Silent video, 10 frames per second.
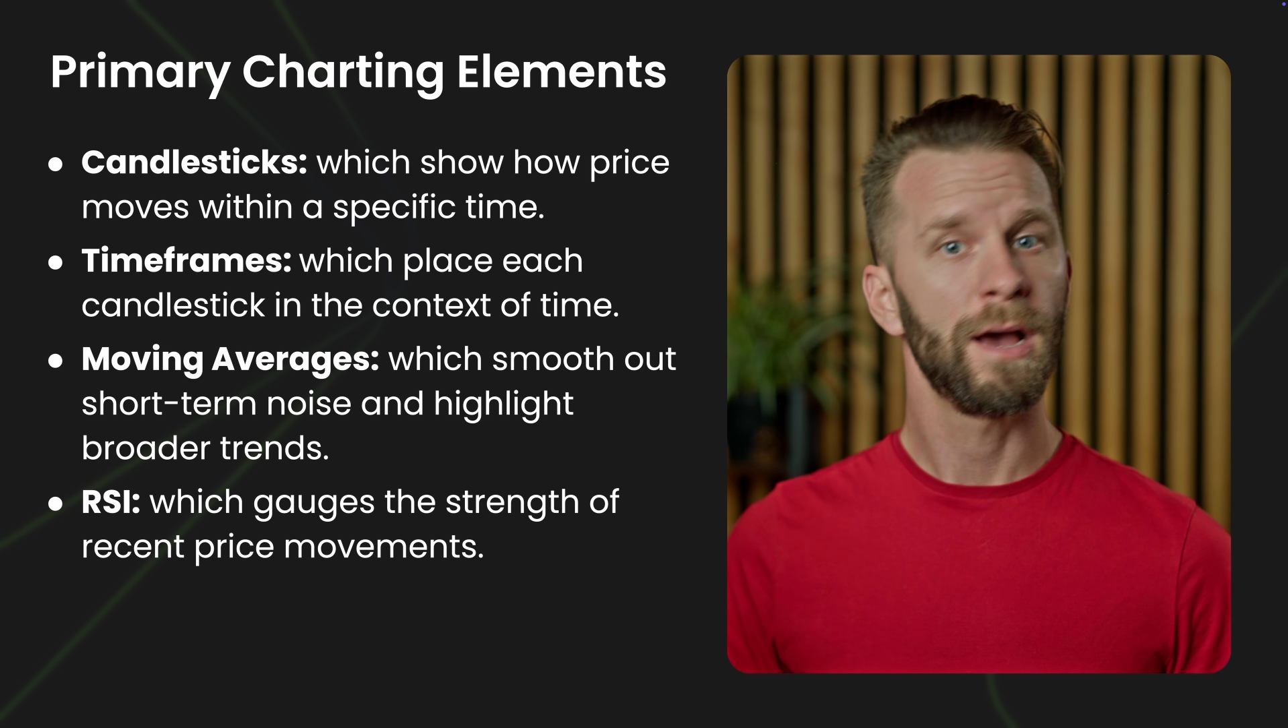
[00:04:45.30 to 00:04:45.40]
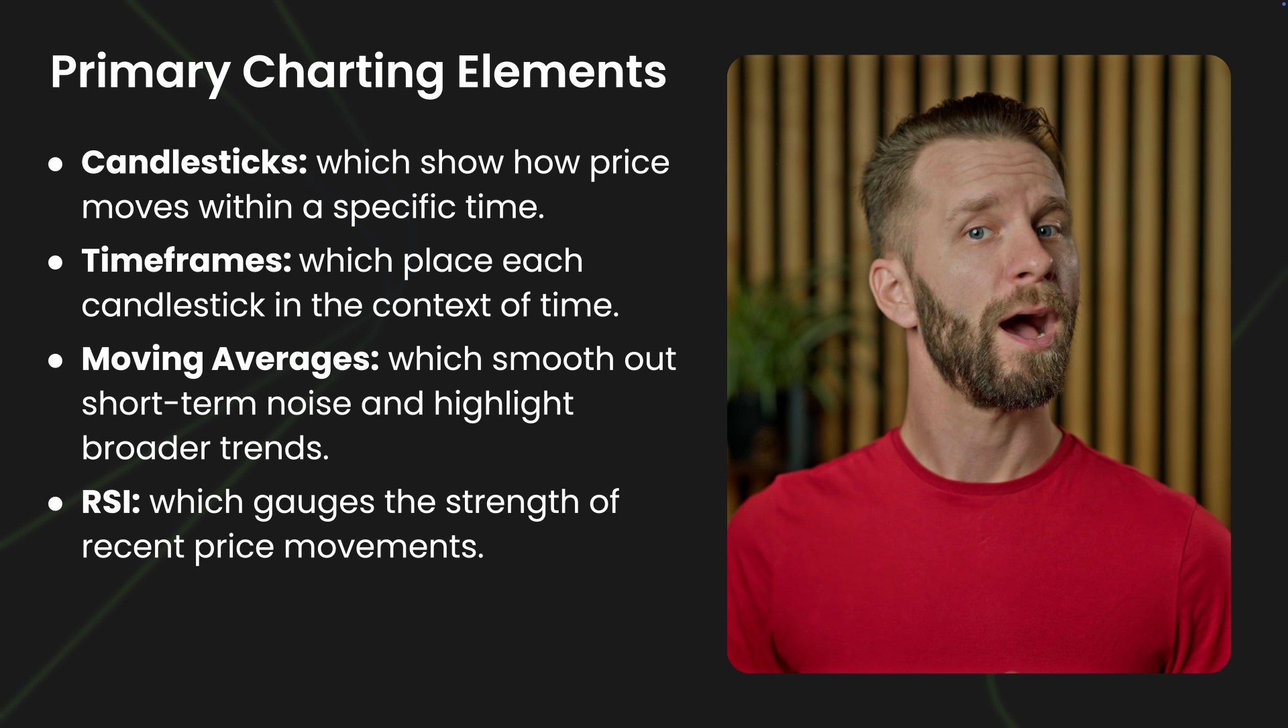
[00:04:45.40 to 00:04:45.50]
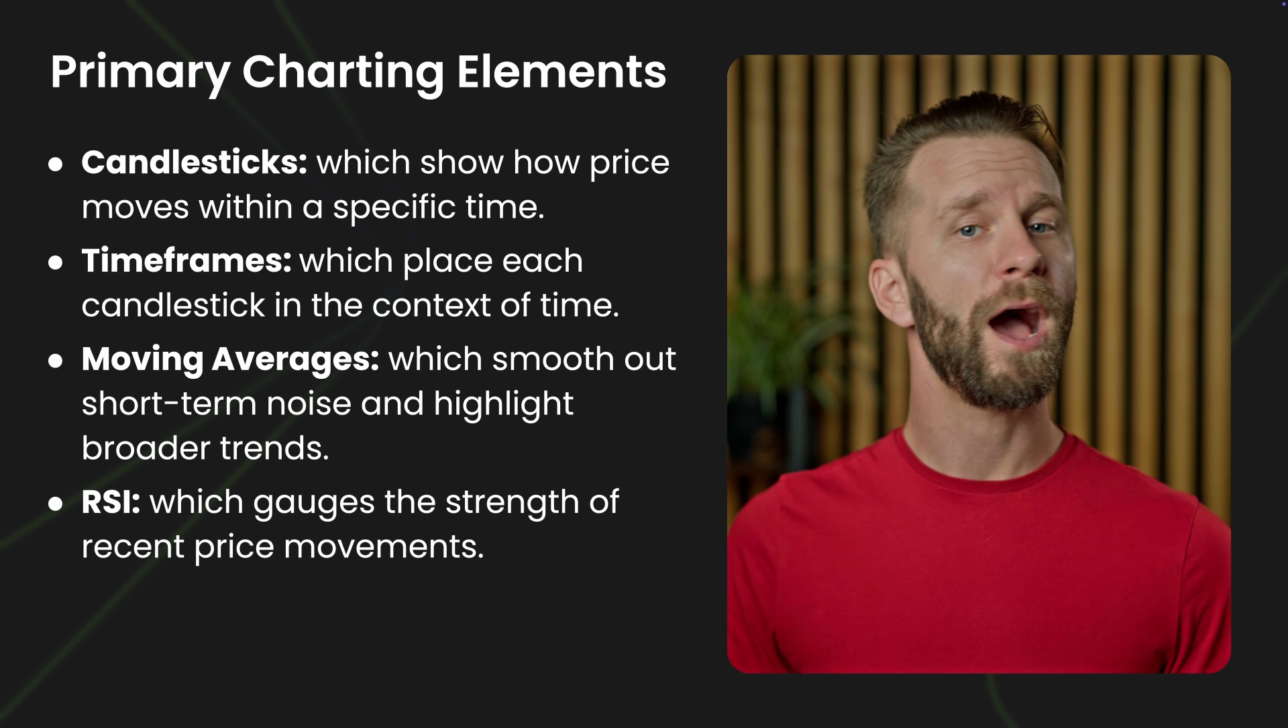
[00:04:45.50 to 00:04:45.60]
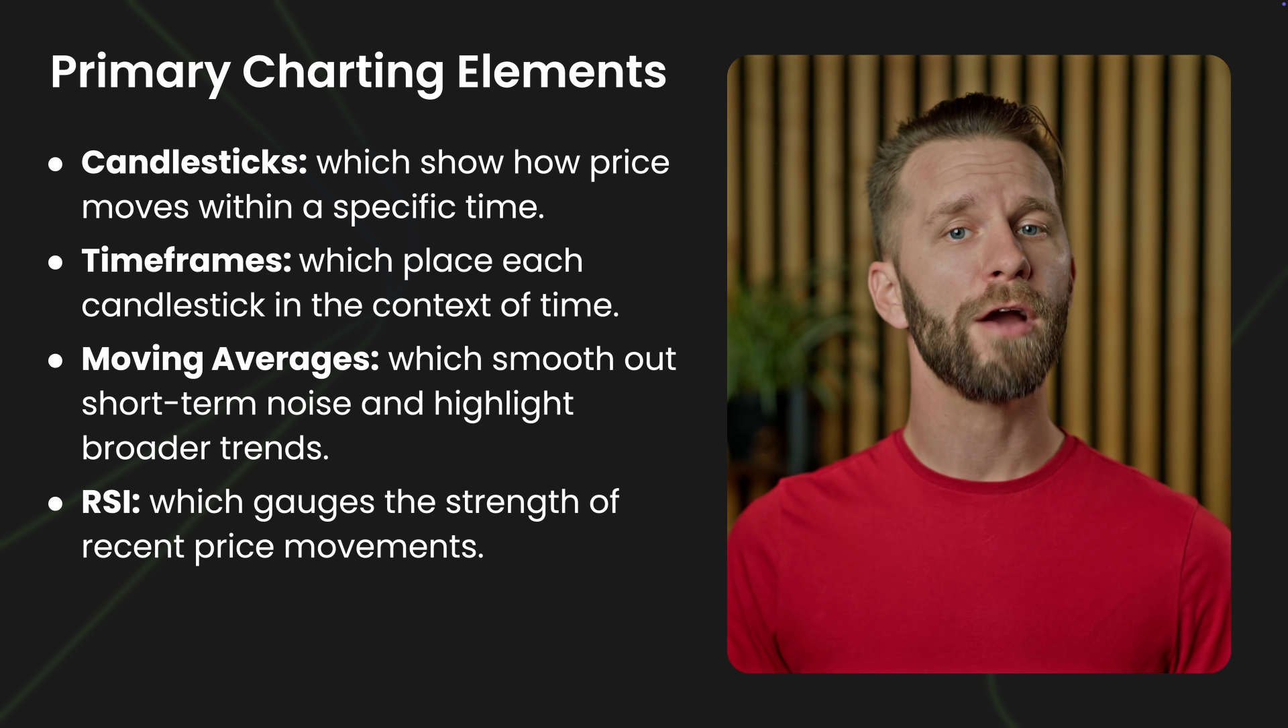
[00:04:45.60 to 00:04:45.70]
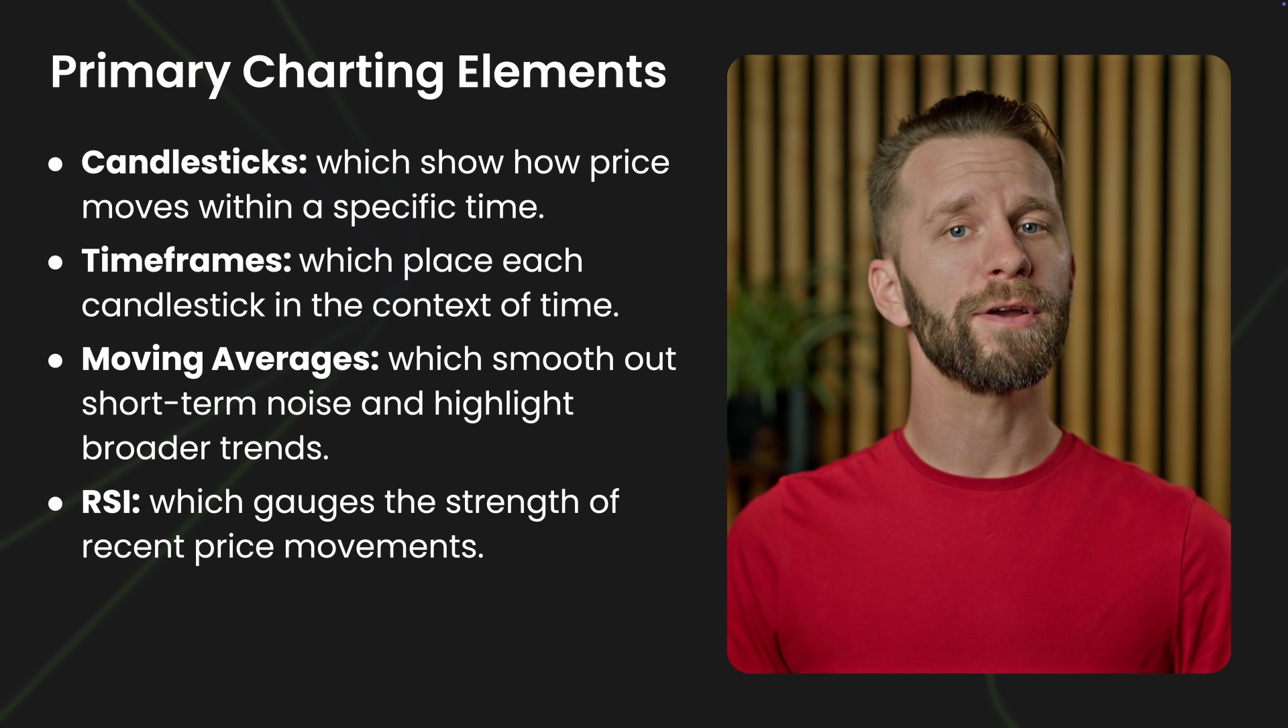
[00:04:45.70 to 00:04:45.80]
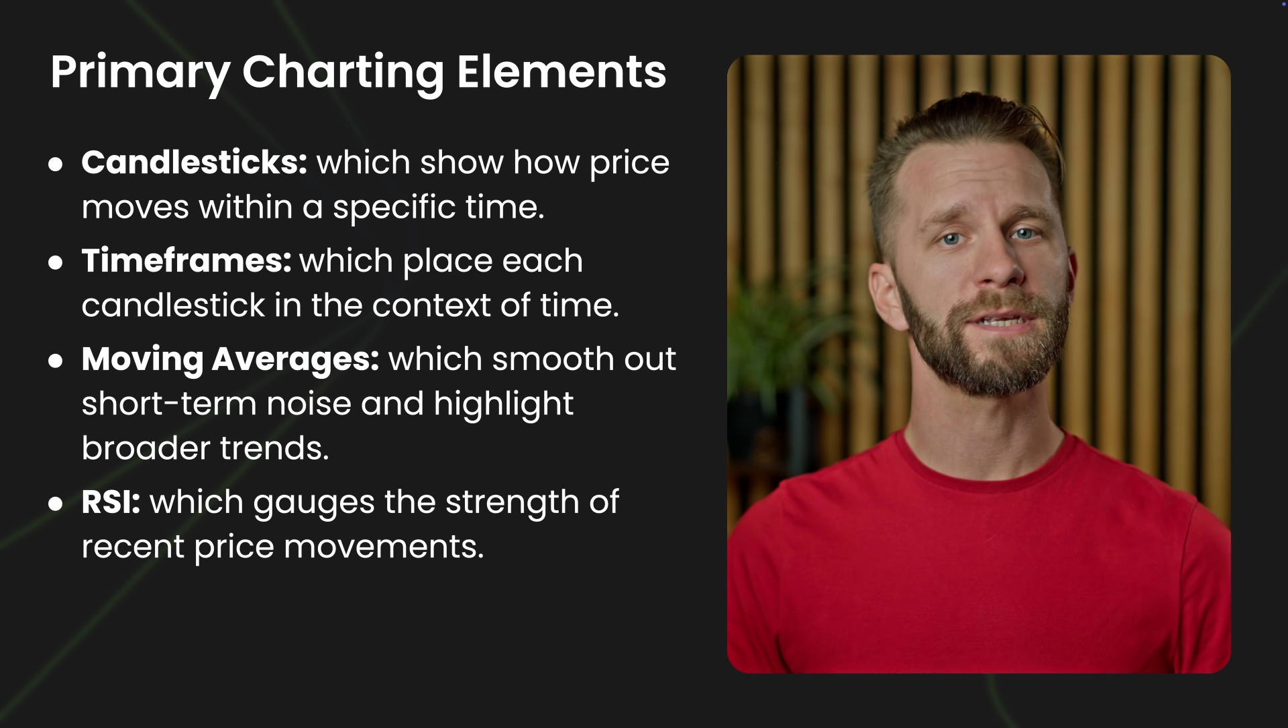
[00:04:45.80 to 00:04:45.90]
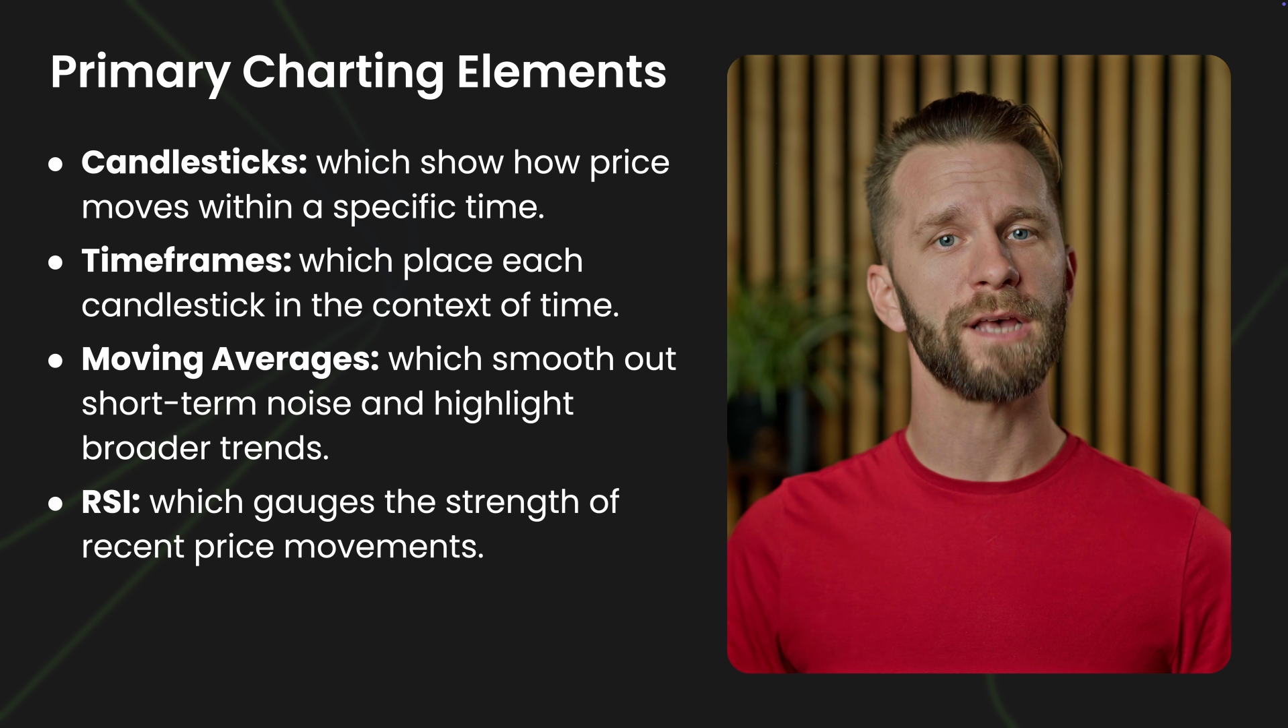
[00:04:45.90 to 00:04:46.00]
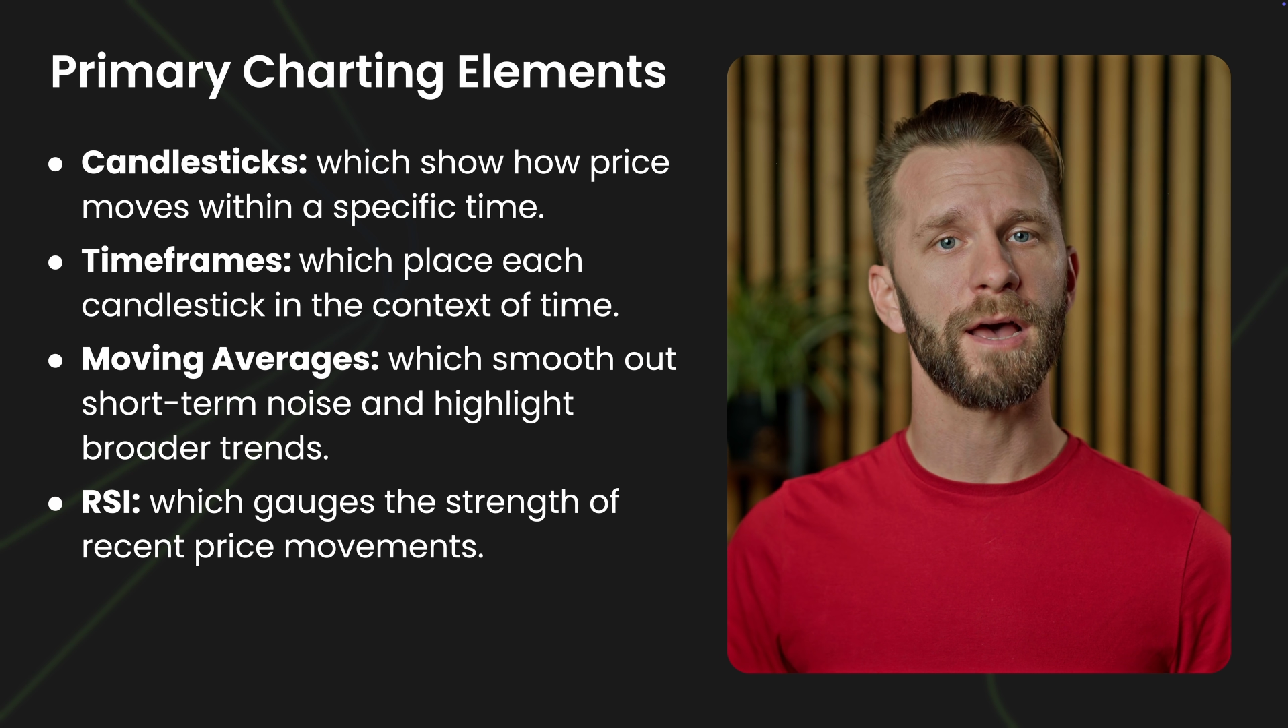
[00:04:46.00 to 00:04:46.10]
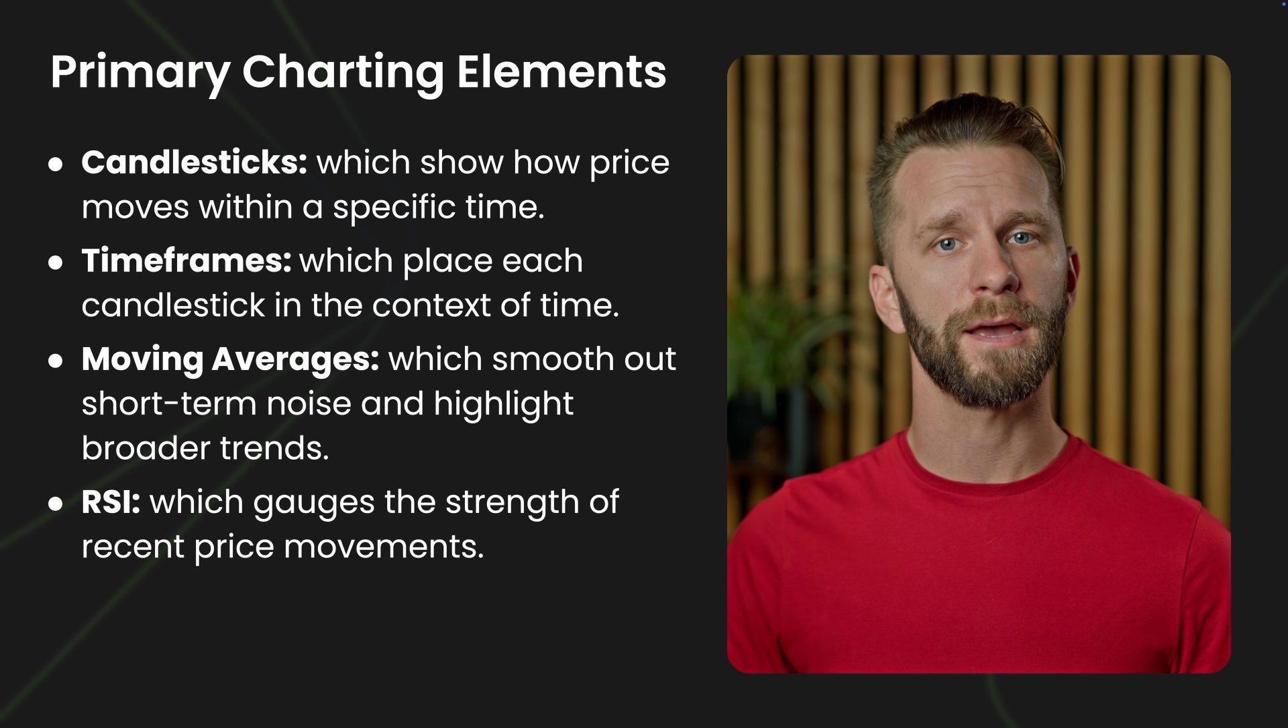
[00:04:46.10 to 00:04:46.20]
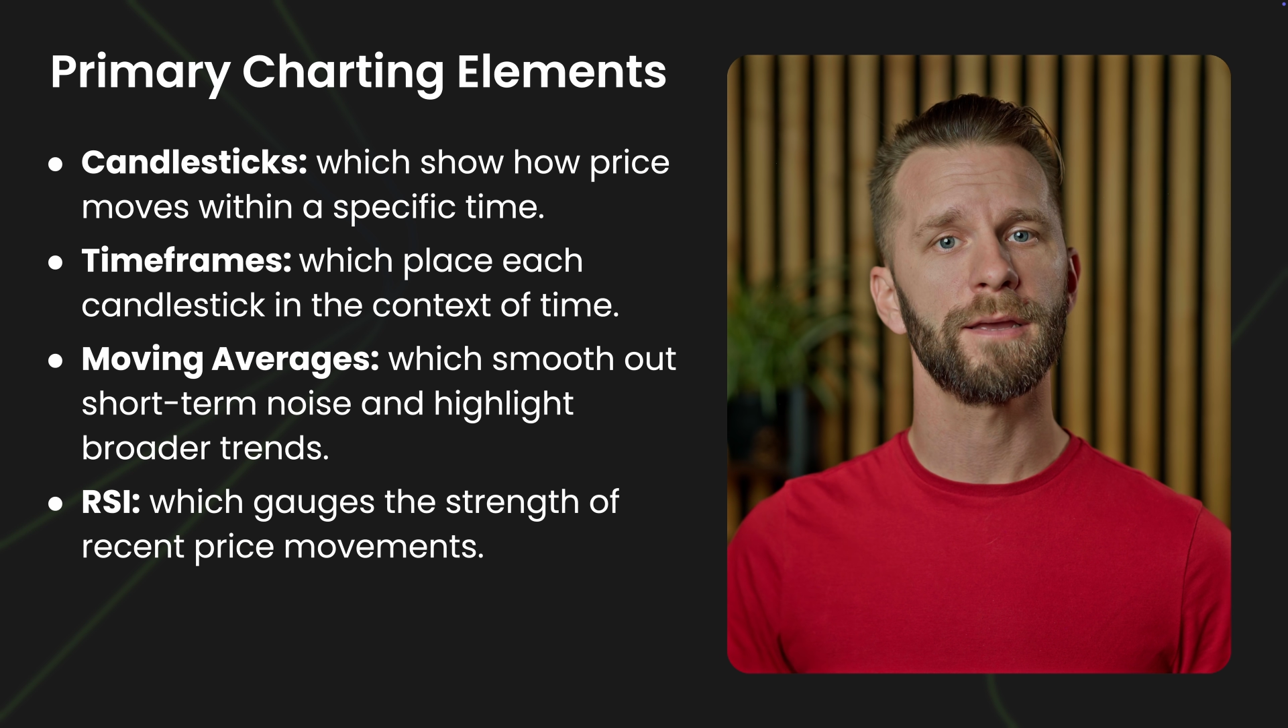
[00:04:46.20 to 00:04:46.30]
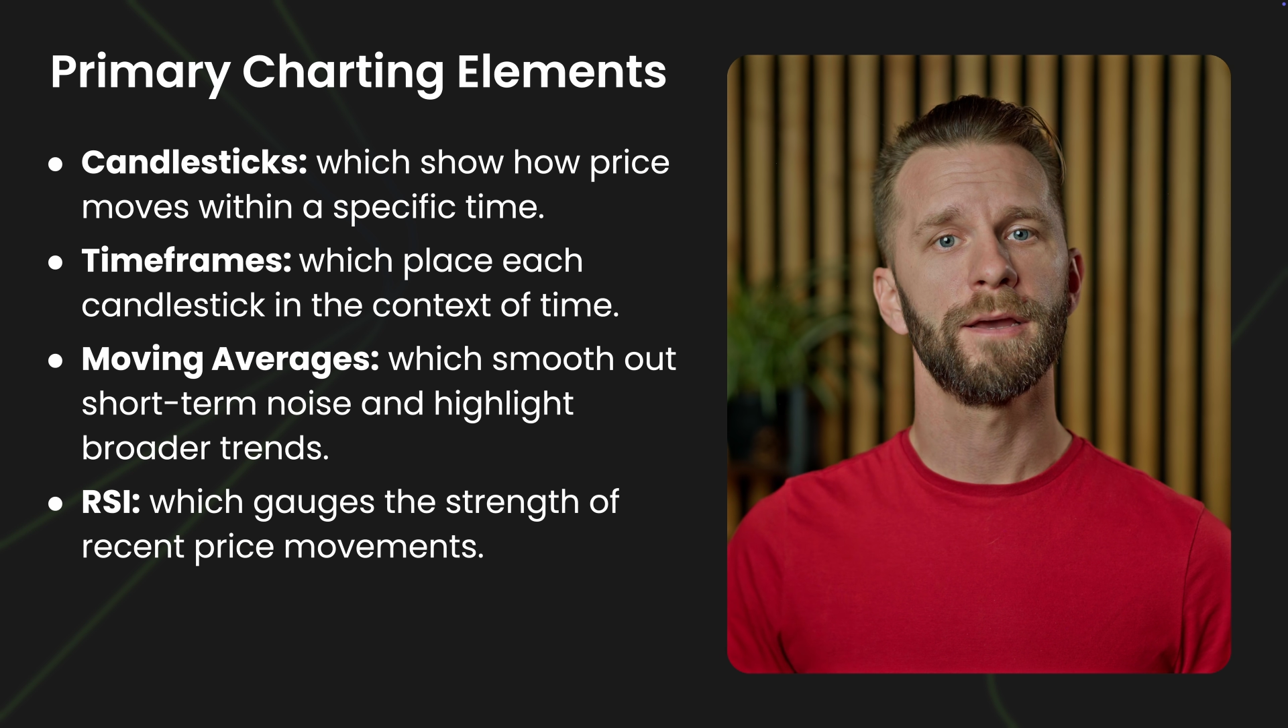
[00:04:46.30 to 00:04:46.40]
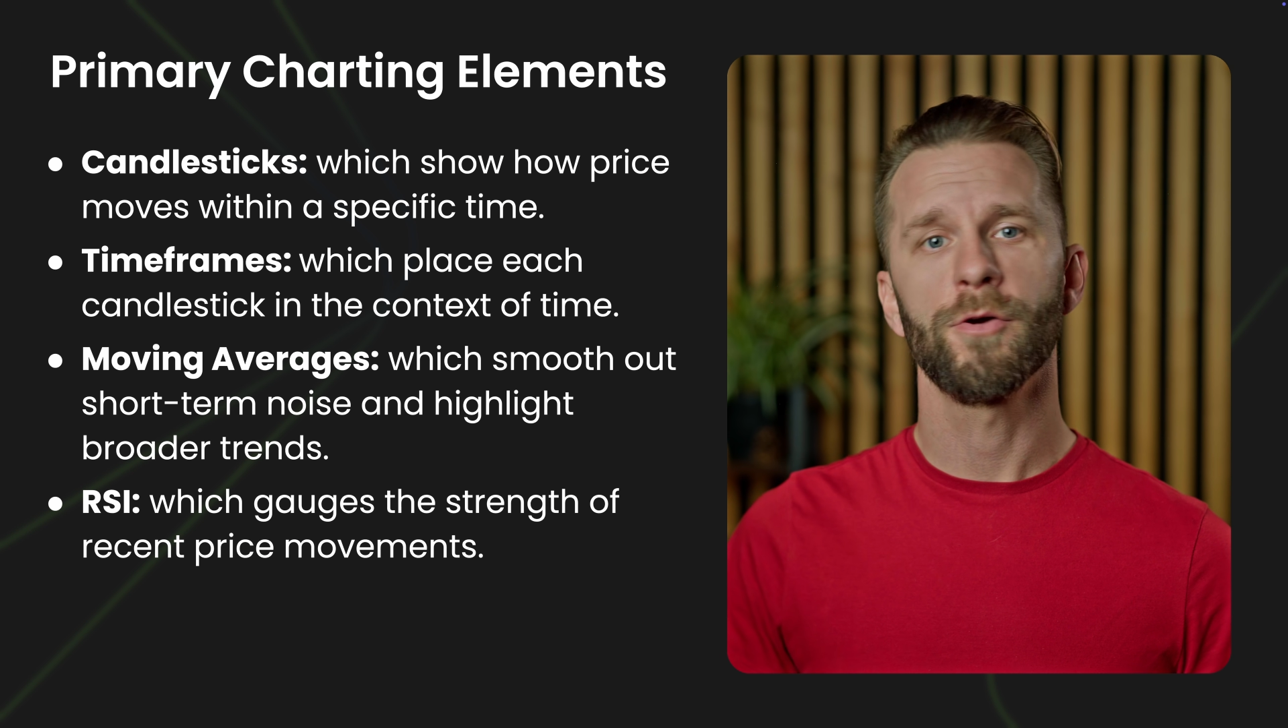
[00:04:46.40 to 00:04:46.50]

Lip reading: RSI,